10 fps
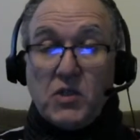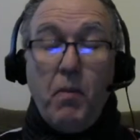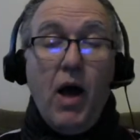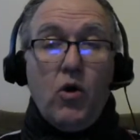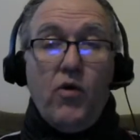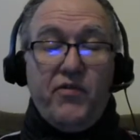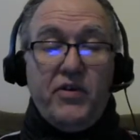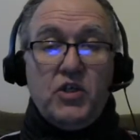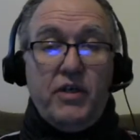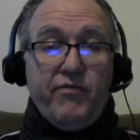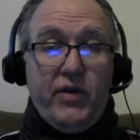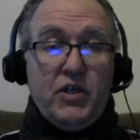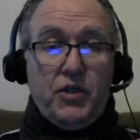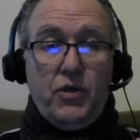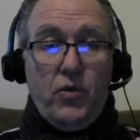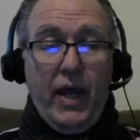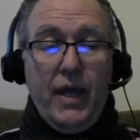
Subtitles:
It's a small coefficient of friction.